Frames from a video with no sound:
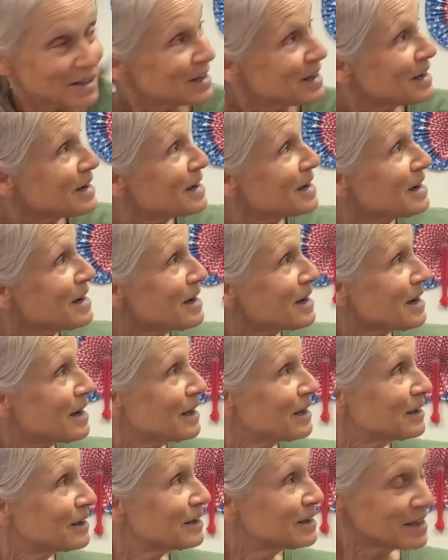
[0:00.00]

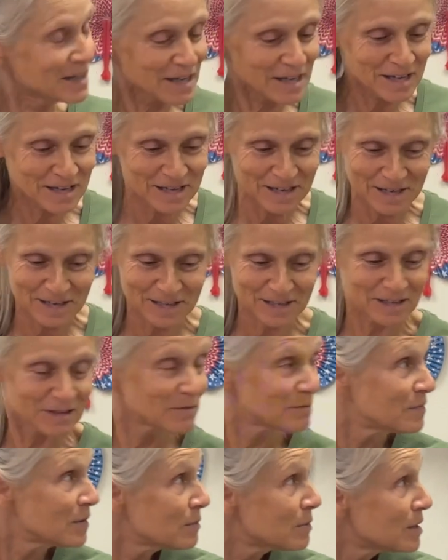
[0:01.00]
Yeah, neat.
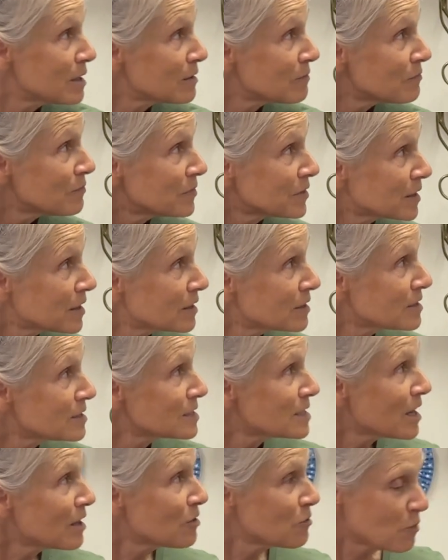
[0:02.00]
Maybe get
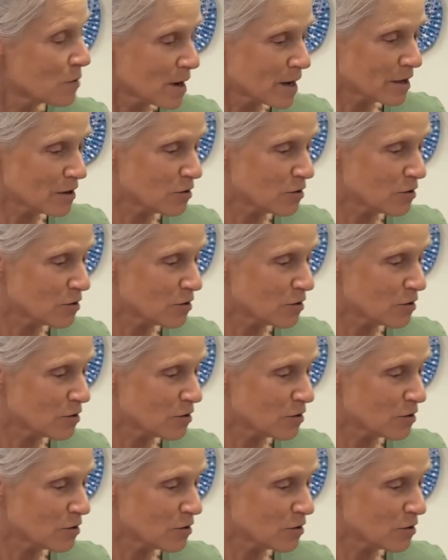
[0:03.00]
this out of the way a